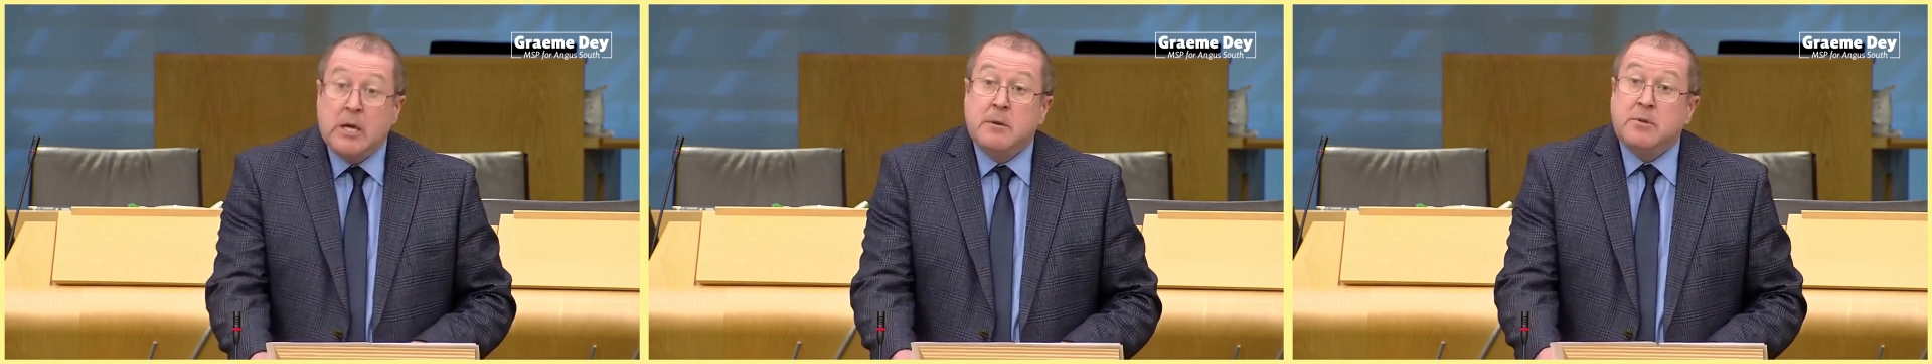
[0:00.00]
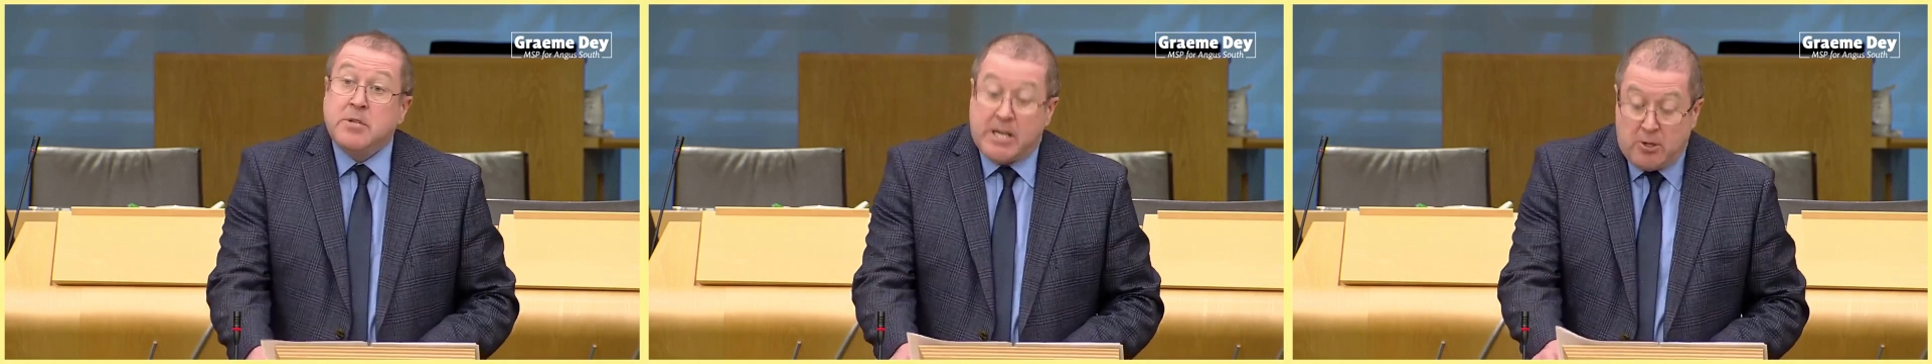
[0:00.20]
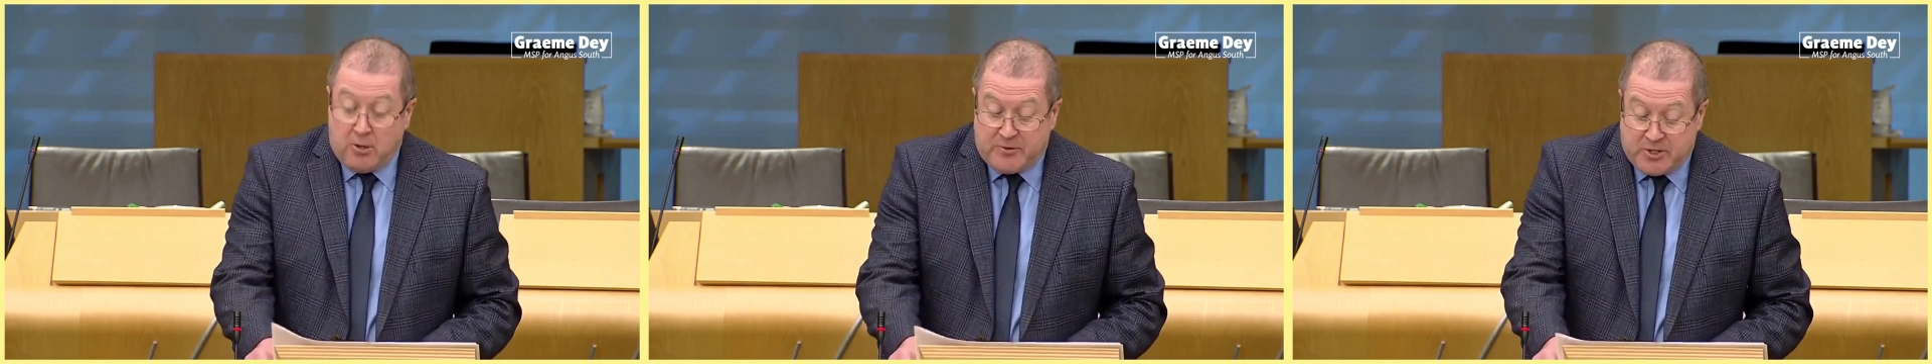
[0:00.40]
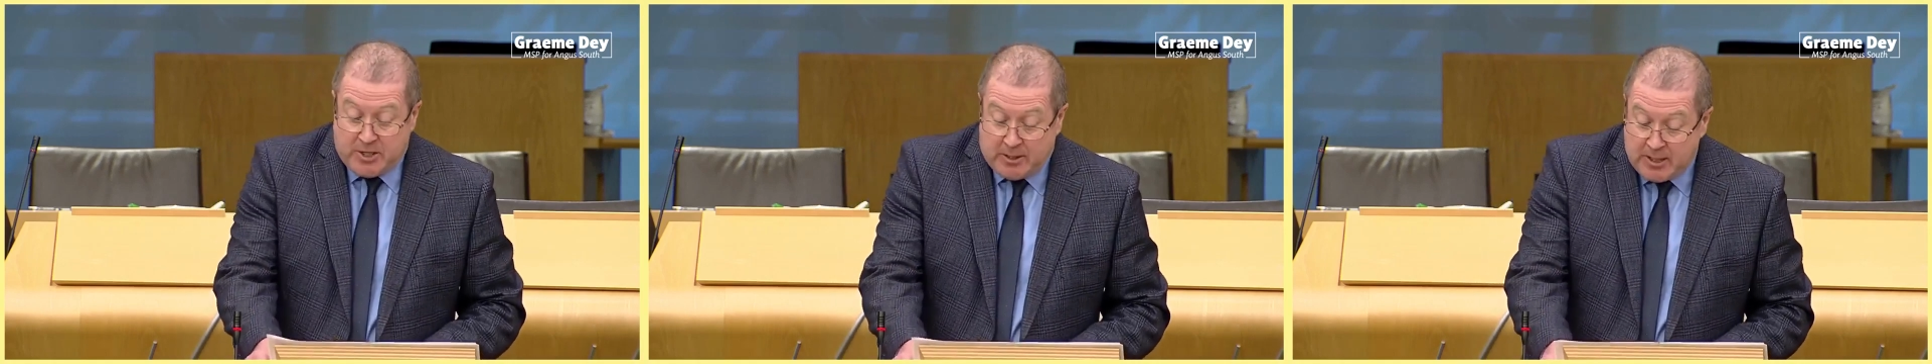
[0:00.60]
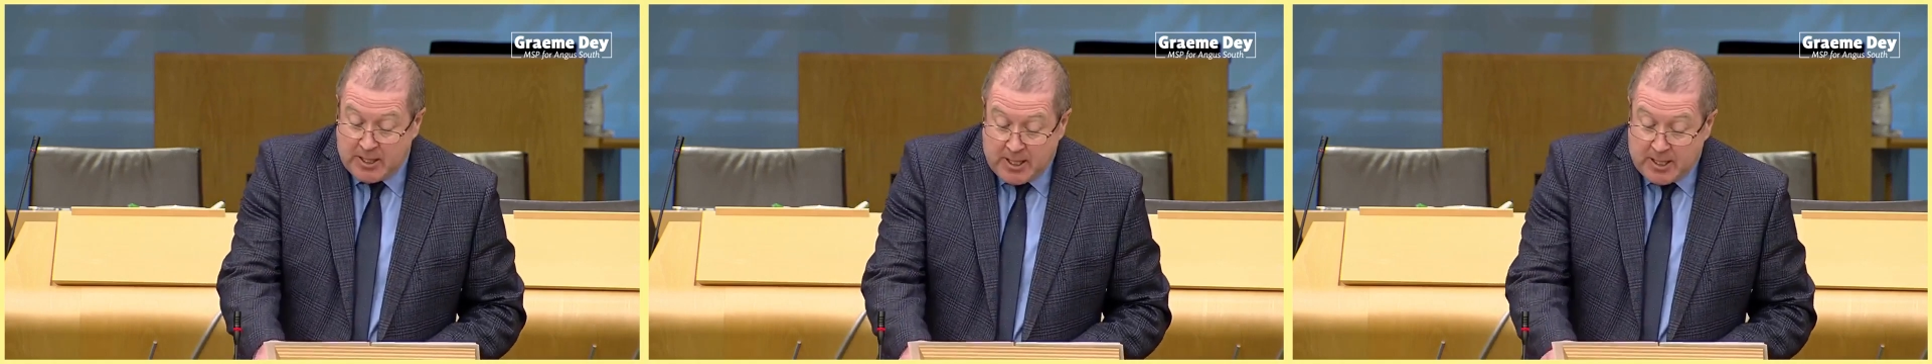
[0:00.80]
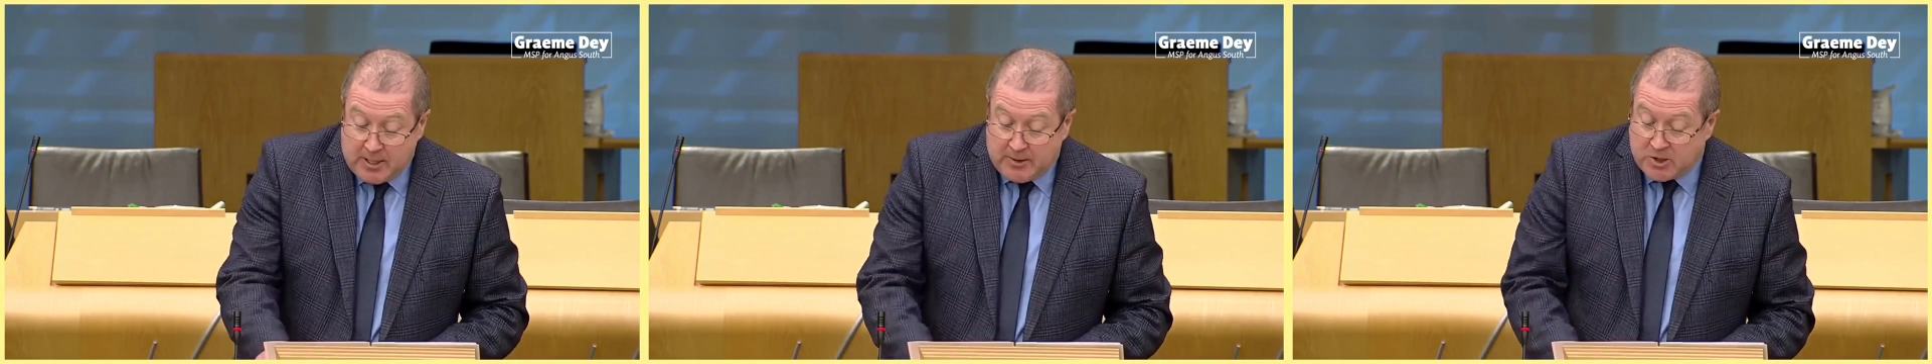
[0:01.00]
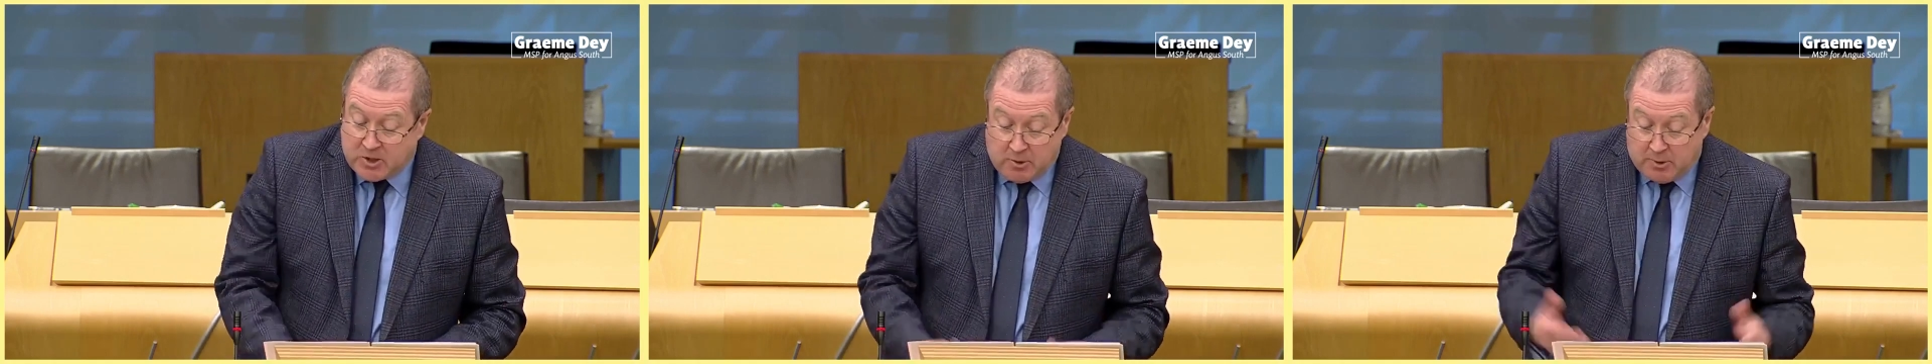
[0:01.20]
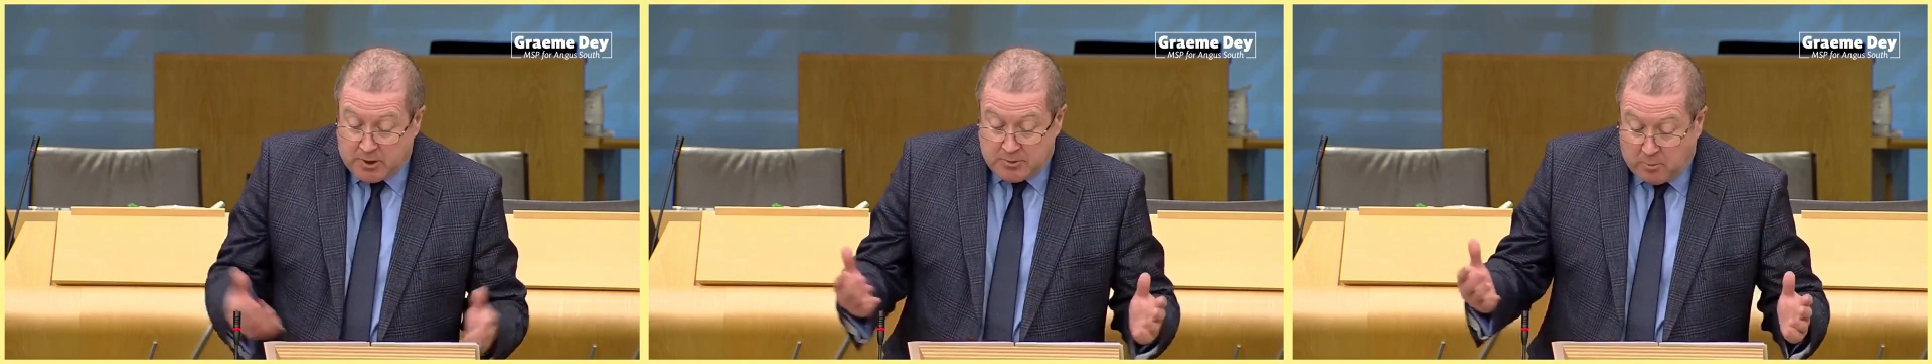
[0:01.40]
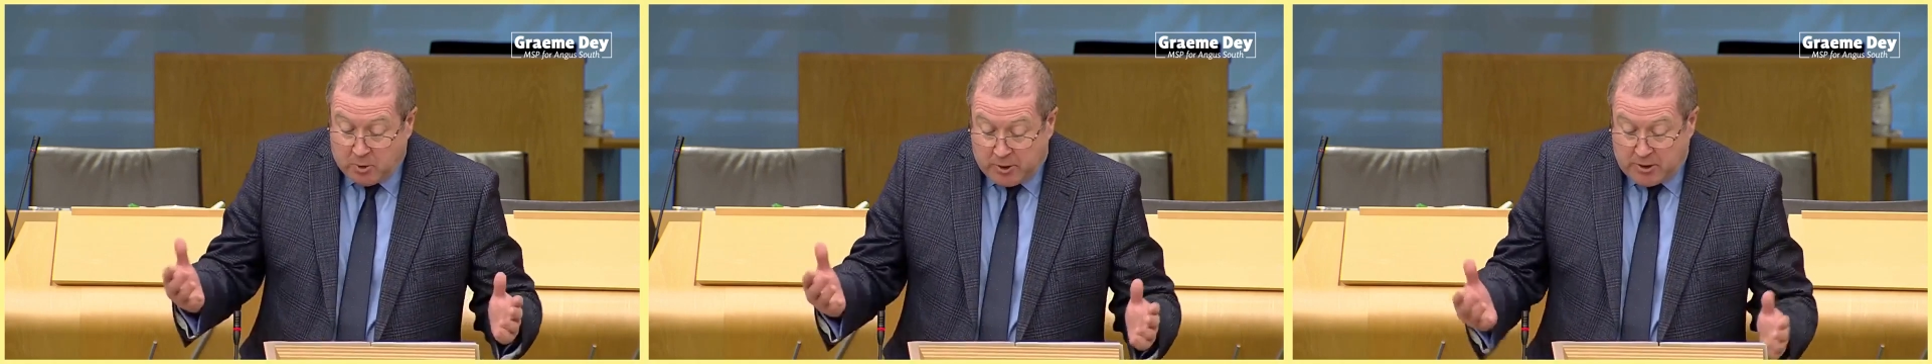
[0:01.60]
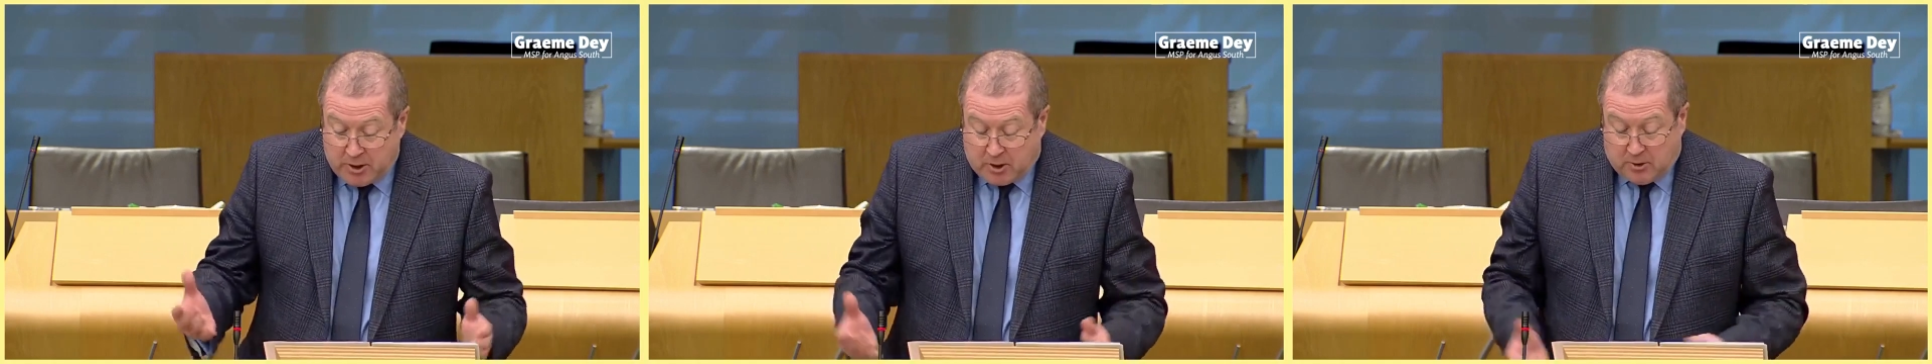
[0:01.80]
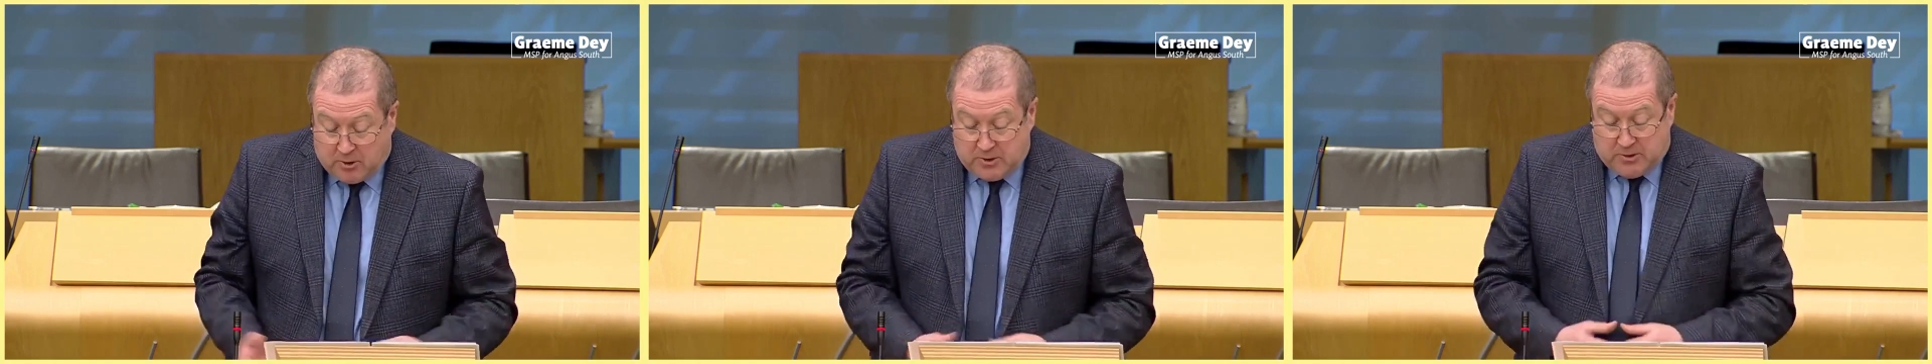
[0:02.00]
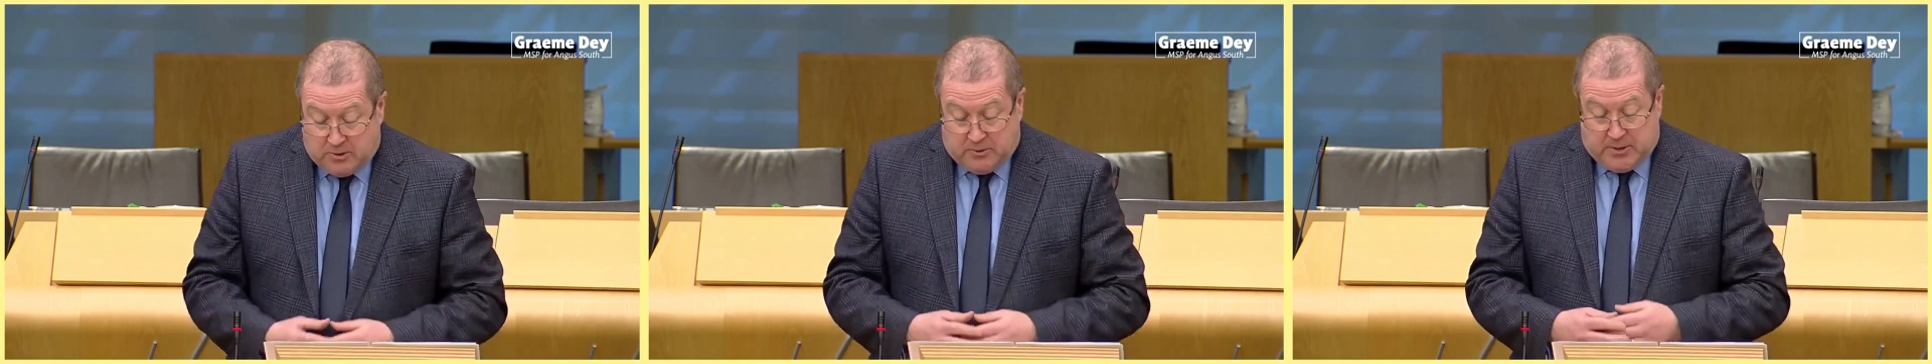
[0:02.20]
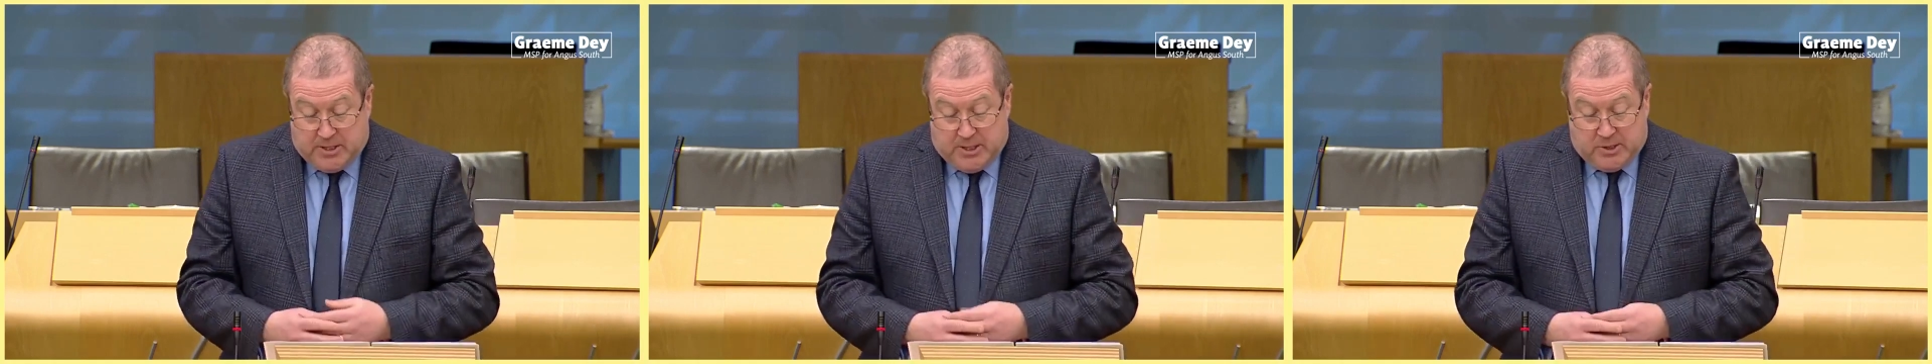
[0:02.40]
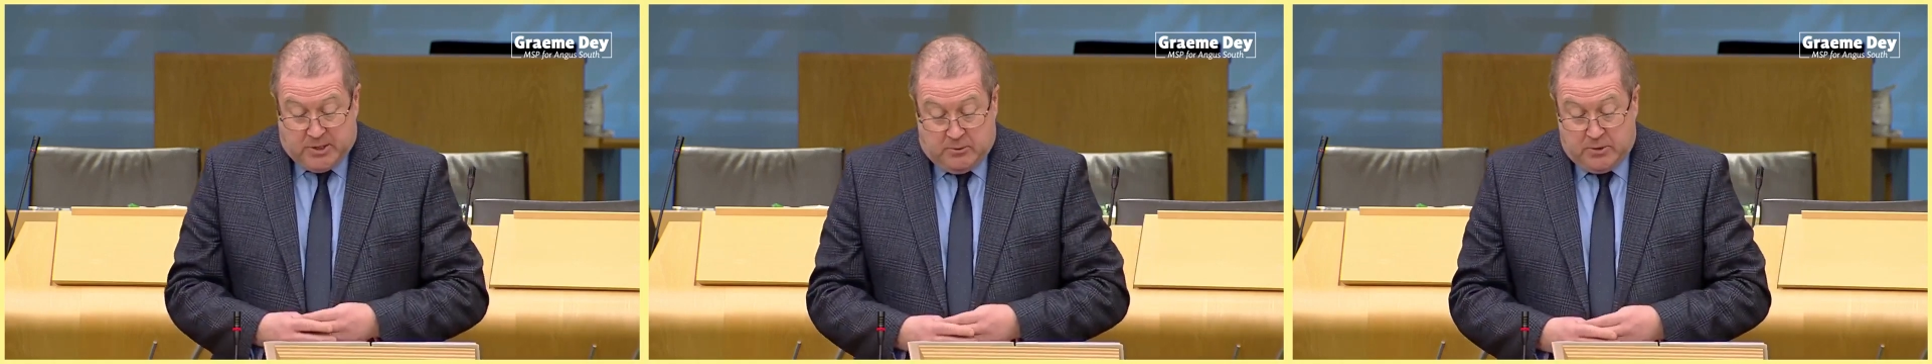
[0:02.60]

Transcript: Presiding Officer, there's so much more in the consultation